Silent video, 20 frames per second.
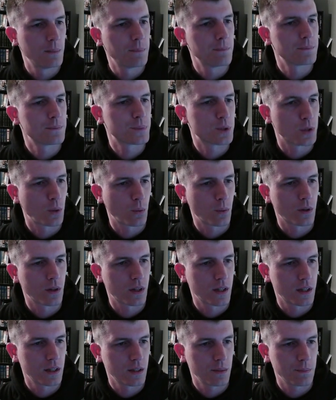So we're going
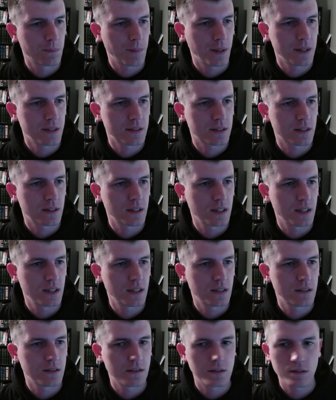to basically
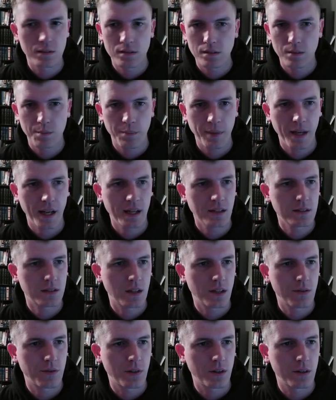pass
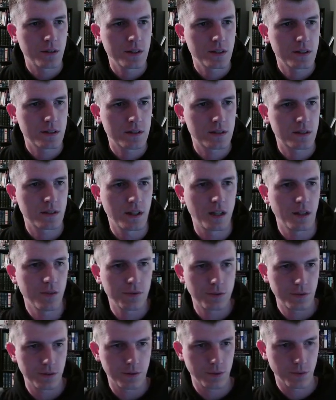off all this
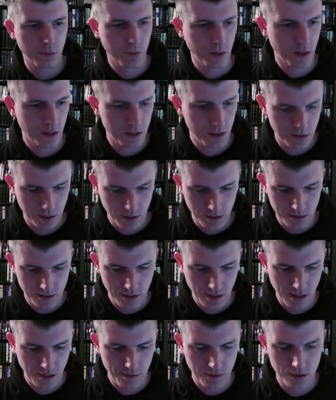stuff. If we in
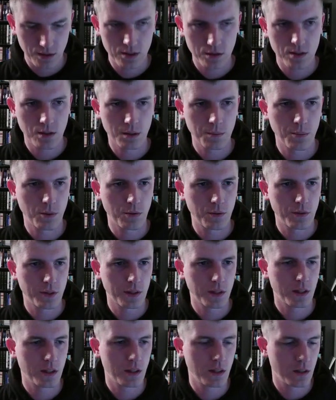Savvy jump over
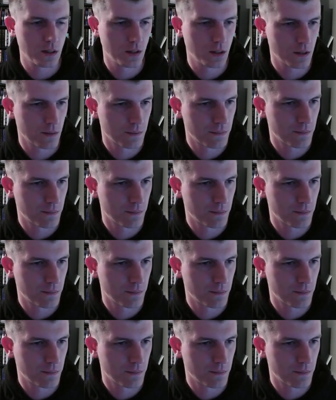here,